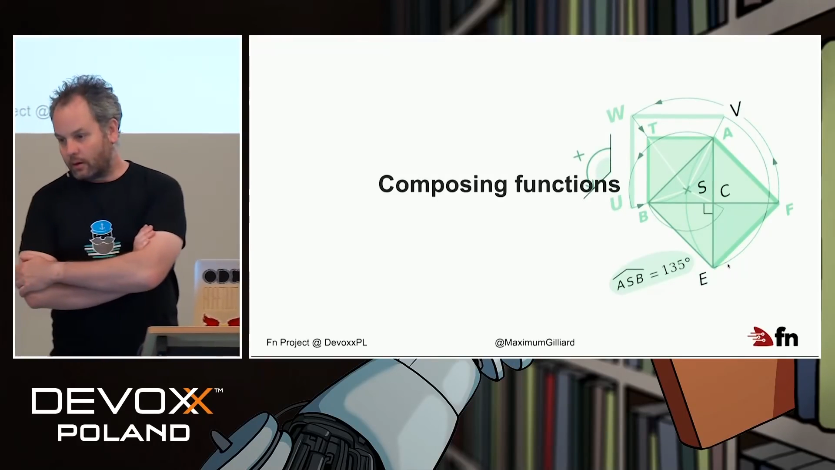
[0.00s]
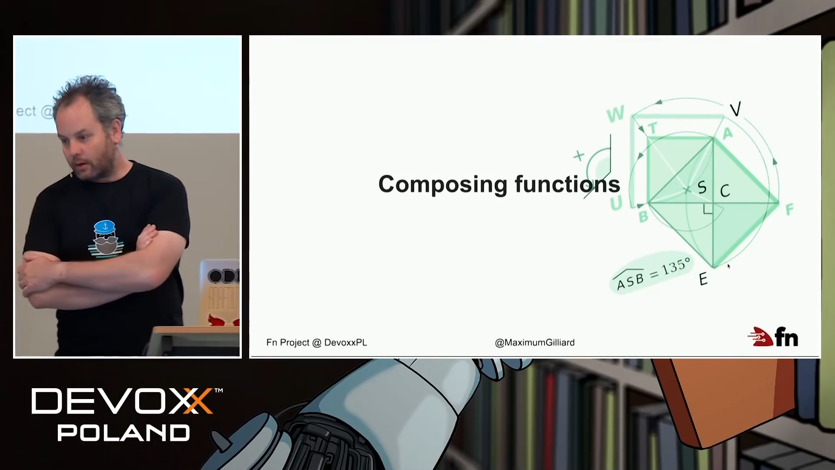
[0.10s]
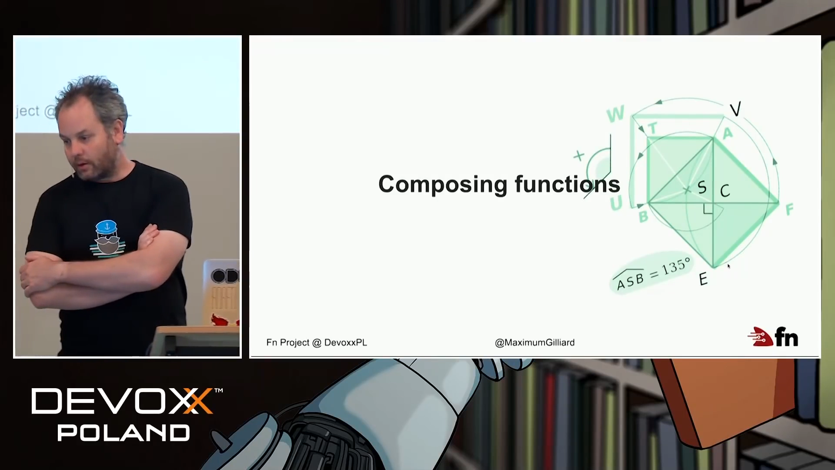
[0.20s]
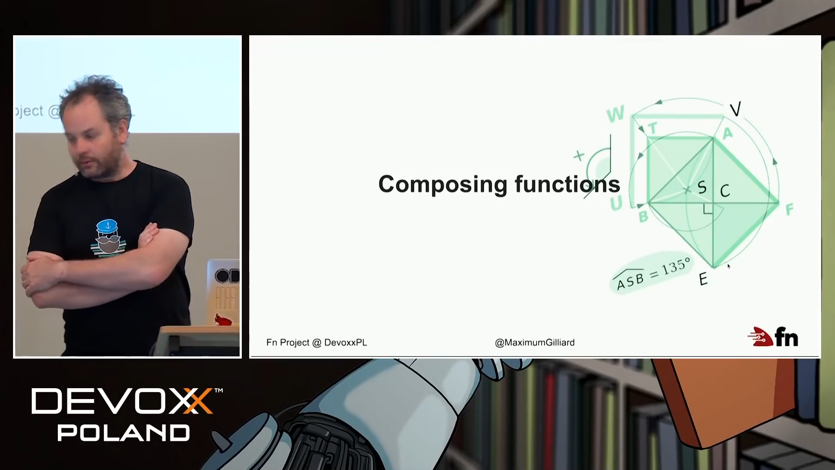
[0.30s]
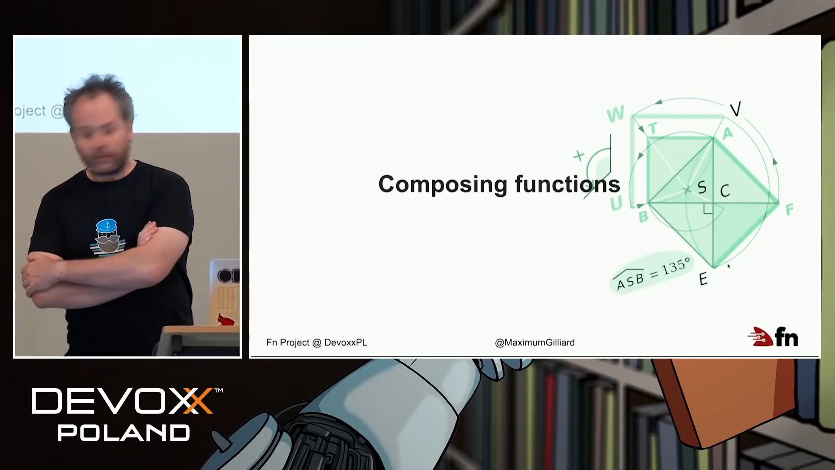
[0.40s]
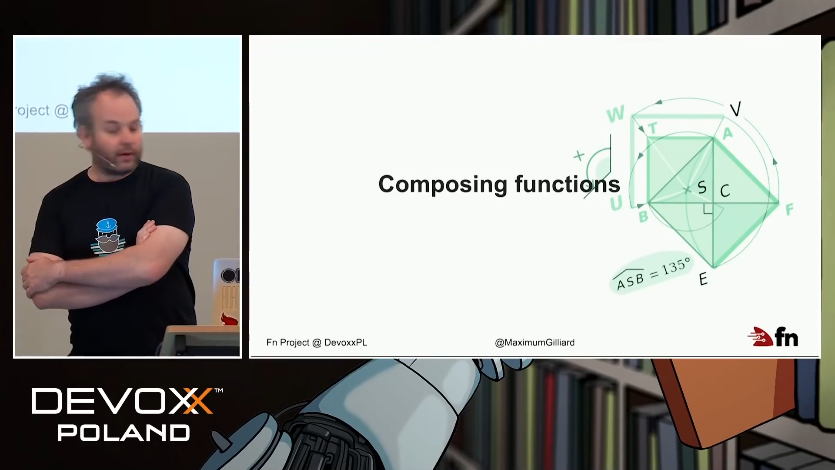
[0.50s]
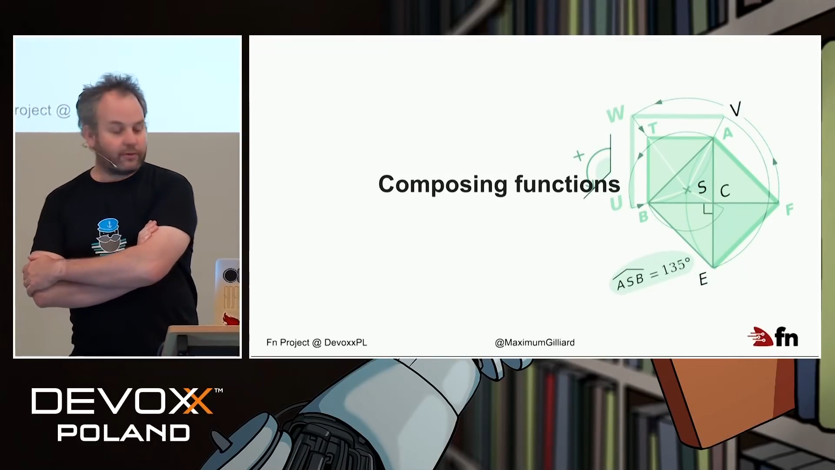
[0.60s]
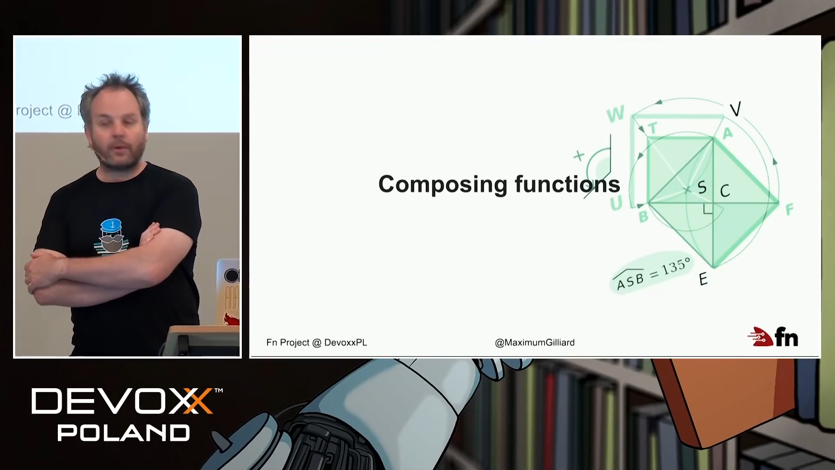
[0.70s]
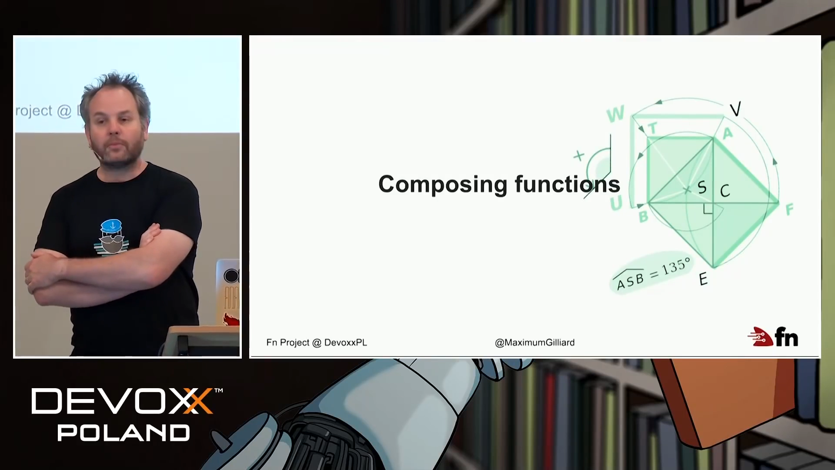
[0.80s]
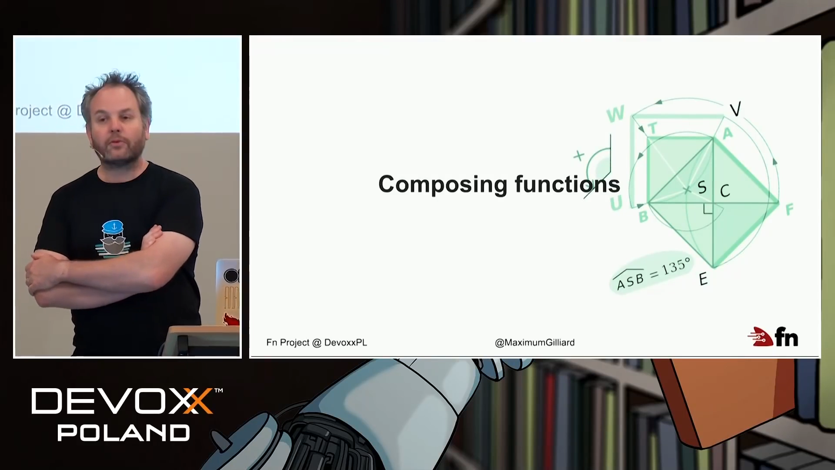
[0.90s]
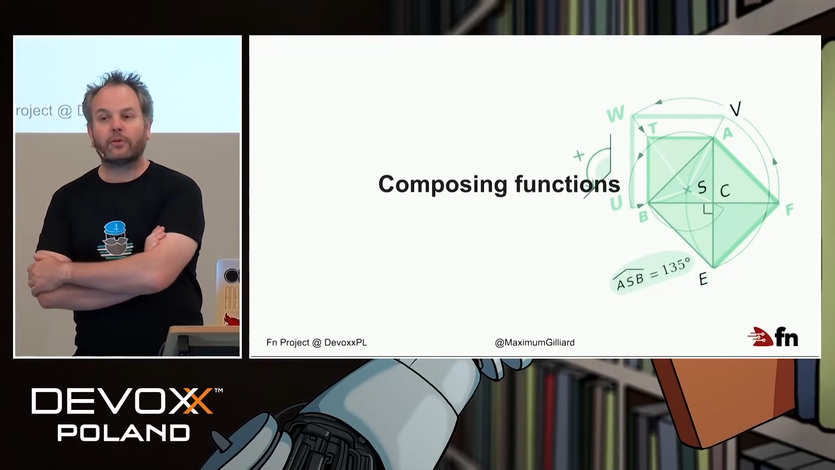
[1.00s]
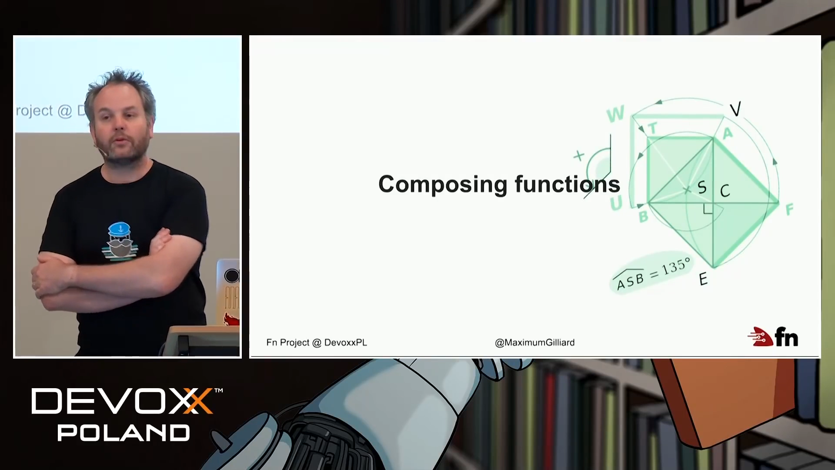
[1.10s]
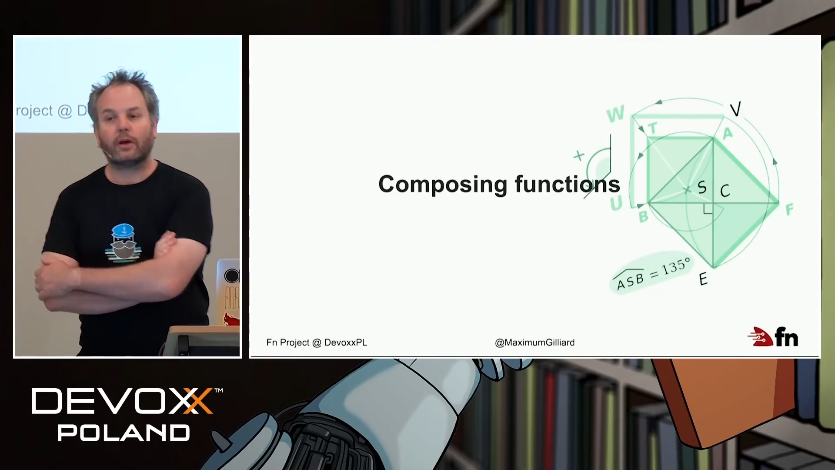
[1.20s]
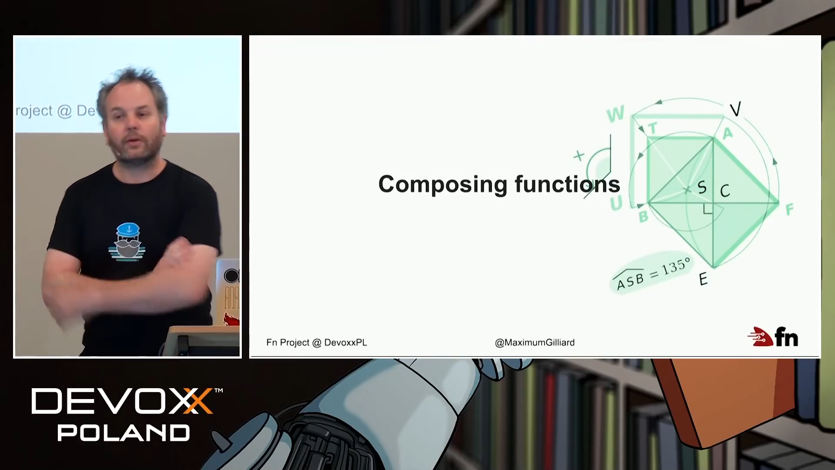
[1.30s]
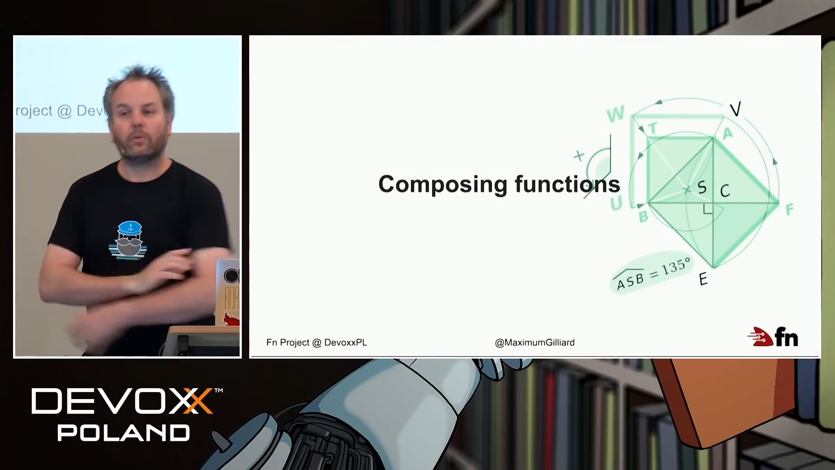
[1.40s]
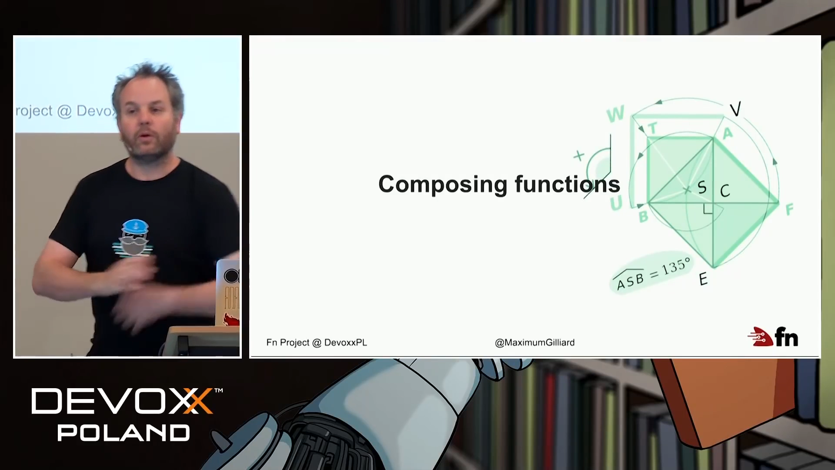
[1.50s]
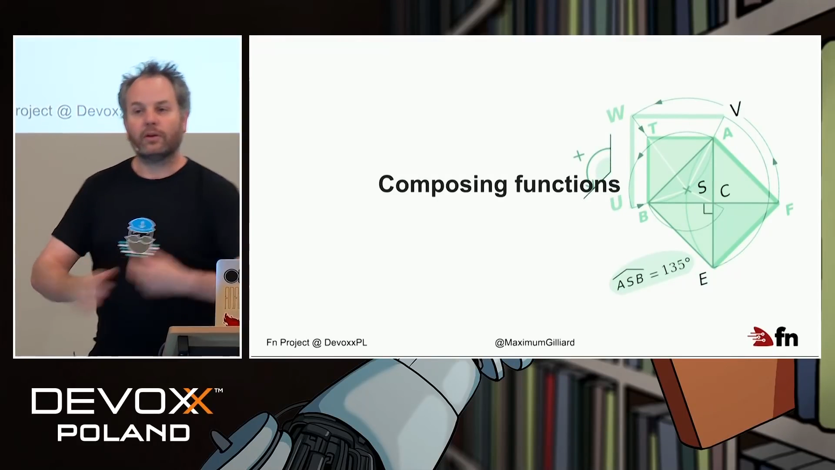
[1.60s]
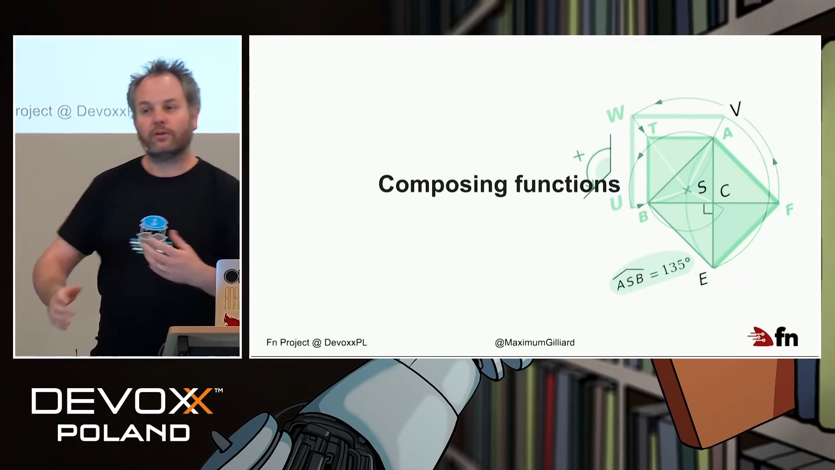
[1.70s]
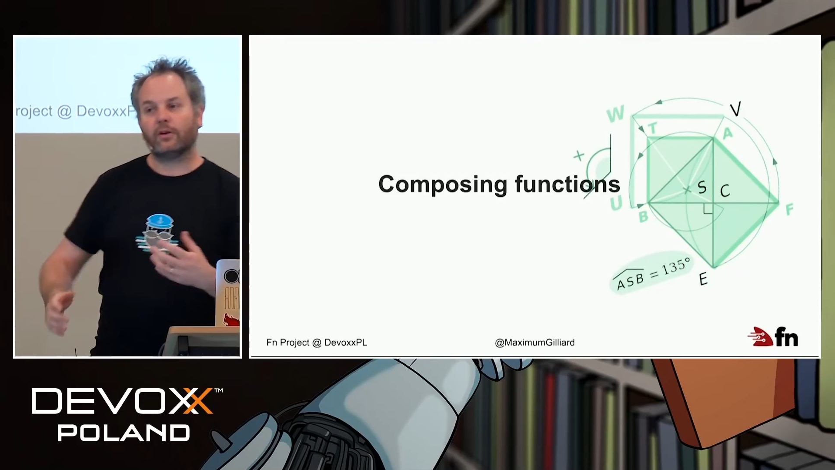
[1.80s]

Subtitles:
I've jumped through like what is